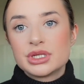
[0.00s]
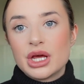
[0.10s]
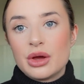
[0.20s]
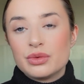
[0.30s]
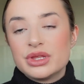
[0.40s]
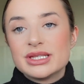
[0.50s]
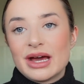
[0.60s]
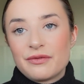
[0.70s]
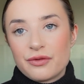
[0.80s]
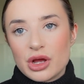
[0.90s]
so there's
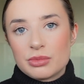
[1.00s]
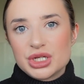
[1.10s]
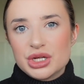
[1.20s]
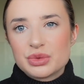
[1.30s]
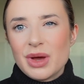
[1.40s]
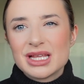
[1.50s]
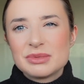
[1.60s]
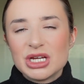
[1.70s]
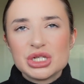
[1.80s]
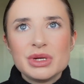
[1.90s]
that free option as well,
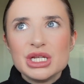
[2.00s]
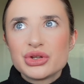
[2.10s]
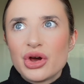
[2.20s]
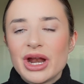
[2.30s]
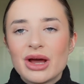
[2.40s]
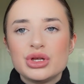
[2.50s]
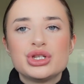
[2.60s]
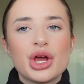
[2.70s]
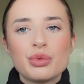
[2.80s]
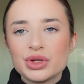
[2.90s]
especially when you're starting out. You
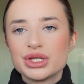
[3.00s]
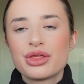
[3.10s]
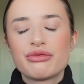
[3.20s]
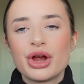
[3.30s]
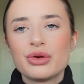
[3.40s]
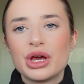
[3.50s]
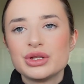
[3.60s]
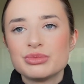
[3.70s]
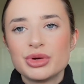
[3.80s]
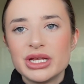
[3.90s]
don't want to throw
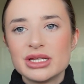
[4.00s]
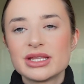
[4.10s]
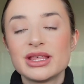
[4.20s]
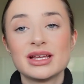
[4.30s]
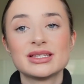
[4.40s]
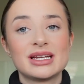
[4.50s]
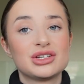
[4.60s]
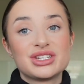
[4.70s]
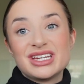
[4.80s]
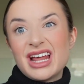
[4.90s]
loads of money into things. I
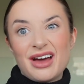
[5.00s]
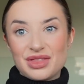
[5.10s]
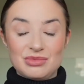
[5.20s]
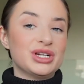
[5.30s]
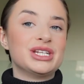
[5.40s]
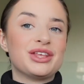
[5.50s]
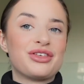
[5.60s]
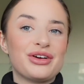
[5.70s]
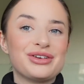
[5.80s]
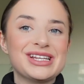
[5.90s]
just didn't have the money to
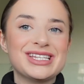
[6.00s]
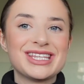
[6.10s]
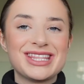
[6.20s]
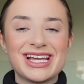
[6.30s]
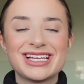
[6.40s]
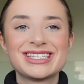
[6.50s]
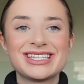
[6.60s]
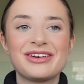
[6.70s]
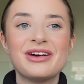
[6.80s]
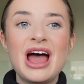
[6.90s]
throw it into things, so
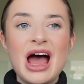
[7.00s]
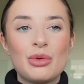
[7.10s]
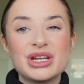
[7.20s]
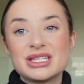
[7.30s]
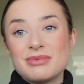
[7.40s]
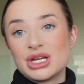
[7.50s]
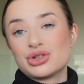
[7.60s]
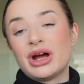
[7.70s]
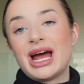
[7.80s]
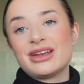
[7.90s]
I wanted to make
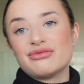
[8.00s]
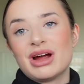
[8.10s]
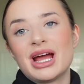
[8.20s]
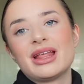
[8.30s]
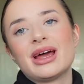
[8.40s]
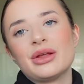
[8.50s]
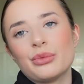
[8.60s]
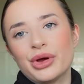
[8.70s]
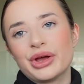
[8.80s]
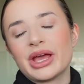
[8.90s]
sure I had it right, I had it
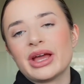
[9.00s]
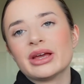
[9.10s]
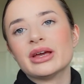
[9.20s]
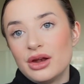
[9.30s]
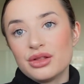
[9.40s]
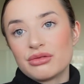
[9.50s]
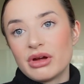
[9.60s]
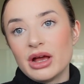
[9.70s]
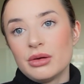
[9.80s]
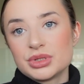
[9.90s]
working. Another
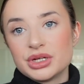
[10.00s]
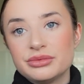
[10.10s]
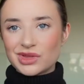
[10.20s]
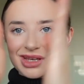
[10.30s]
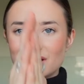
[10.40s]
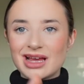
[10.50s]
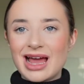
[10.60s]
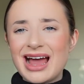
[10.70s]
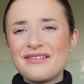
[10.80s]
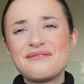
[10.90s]
great option.
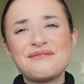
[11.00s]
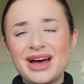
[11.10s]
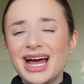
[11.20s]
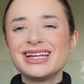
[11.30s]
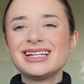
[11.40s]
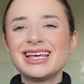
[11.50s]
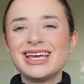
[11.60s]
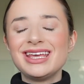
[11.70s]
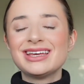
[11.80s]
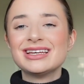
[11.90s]
Finally,